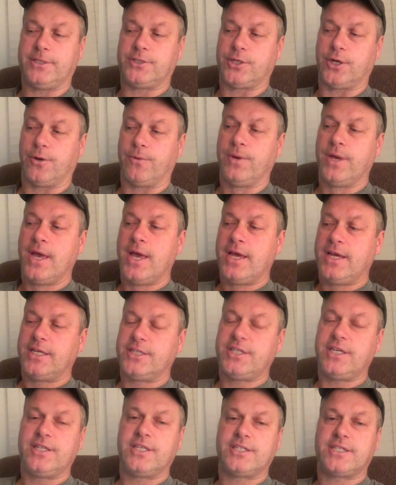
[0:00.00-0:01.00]
So you
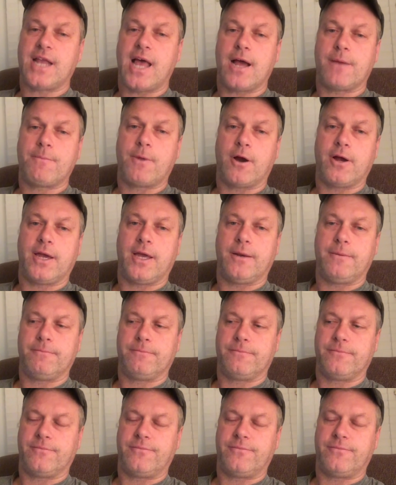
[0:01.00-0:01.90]
see the stock market